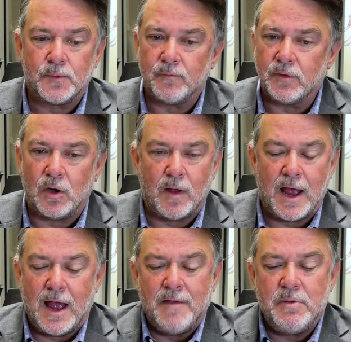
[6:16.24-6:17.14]

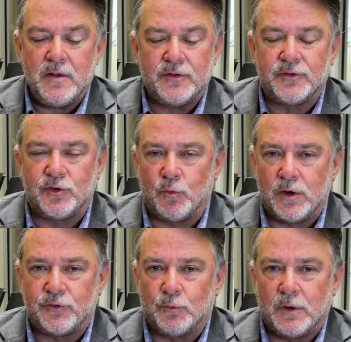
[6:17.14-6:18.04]
I've been in this
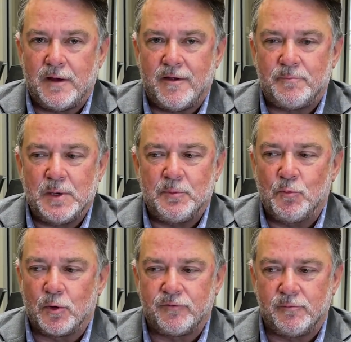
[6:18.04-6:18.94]
situation where I had people
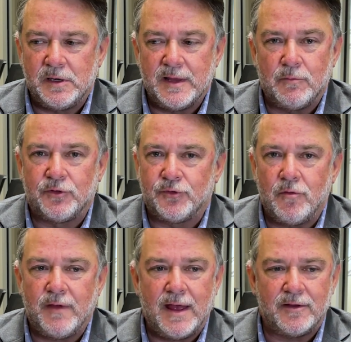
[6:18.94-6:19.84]
work for me that was so
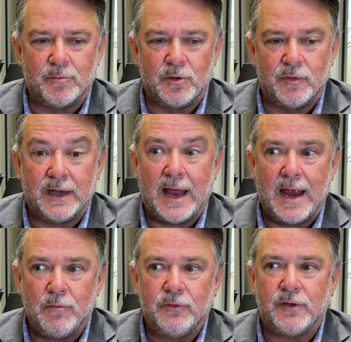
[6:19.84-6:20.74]
valuable that
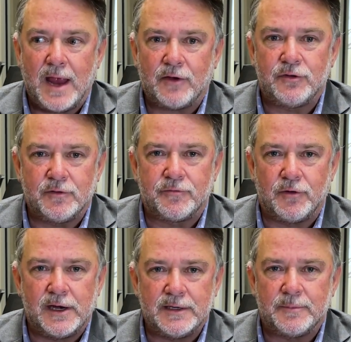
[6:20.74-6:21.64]
I was actually
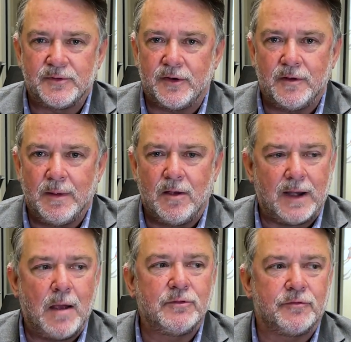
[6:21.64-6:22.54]
afraid to send them out.
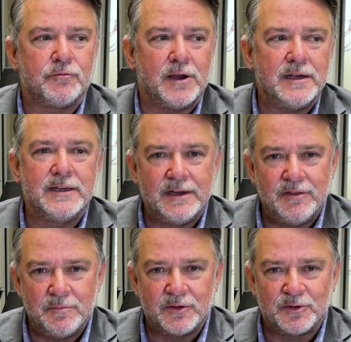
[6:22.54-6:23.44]
I was afraid to give
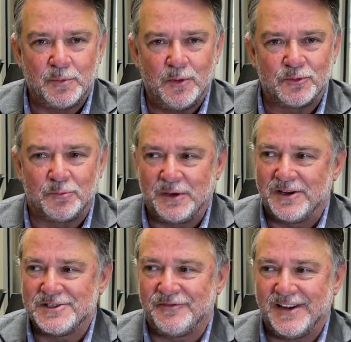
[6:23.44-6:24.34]
them exposure
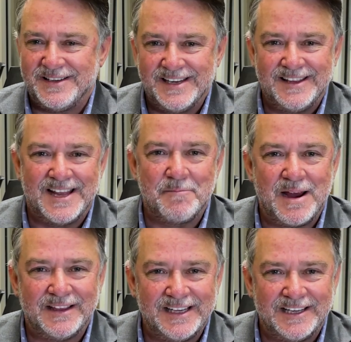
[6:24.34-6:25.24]
because if I did, they
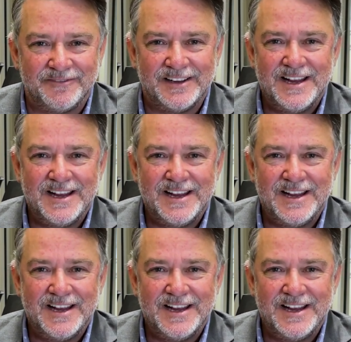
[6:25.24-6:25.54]
might leave.